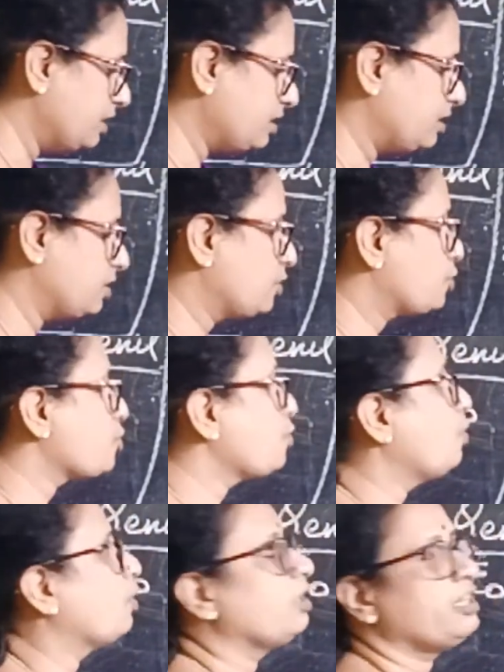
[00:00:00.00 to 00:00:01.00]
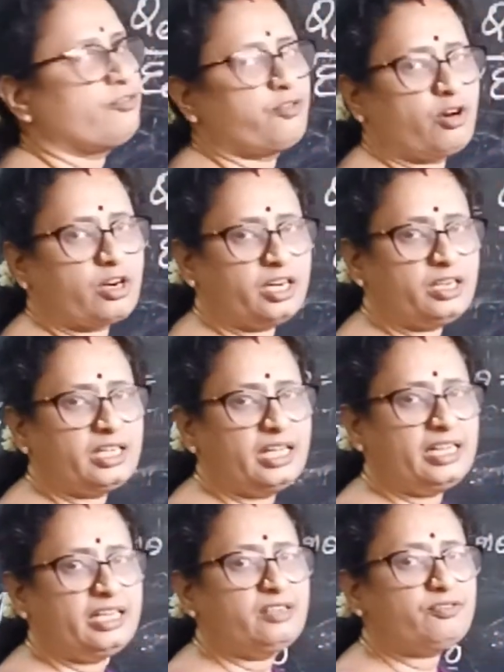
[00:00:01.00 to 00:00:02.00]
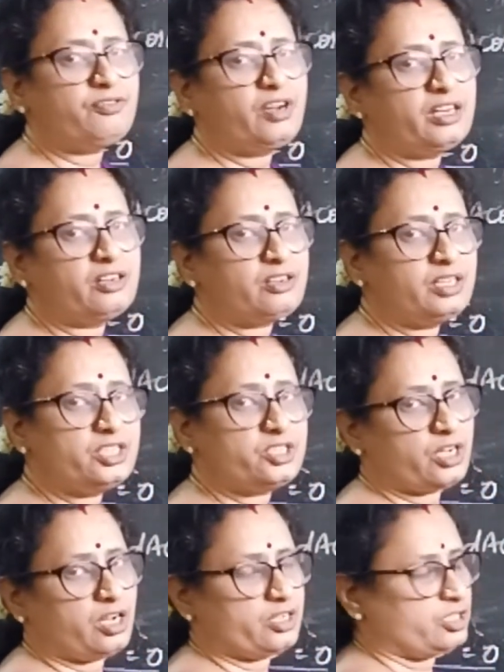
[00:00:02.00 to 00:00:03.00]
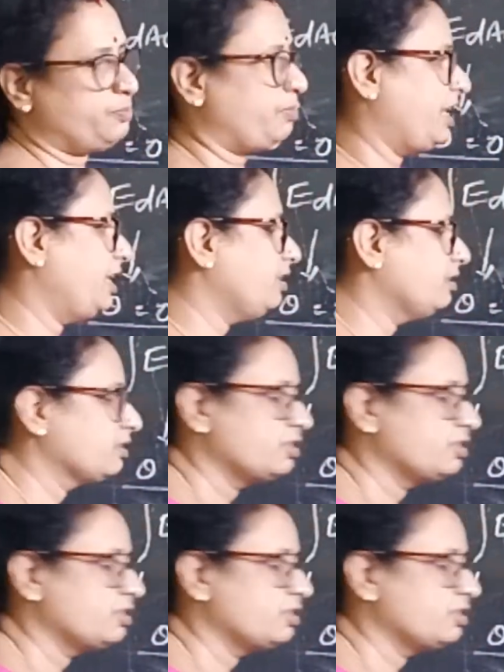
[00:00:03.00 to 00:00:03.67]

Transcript: this is true only for an infinitely charged plane